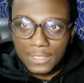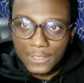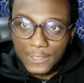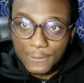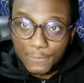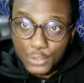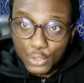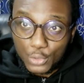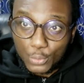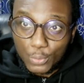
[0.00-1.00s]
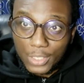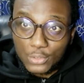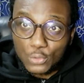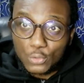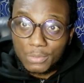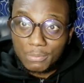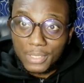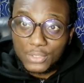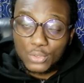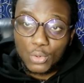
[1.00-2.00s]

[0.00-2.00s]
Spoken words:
These feature requests could be based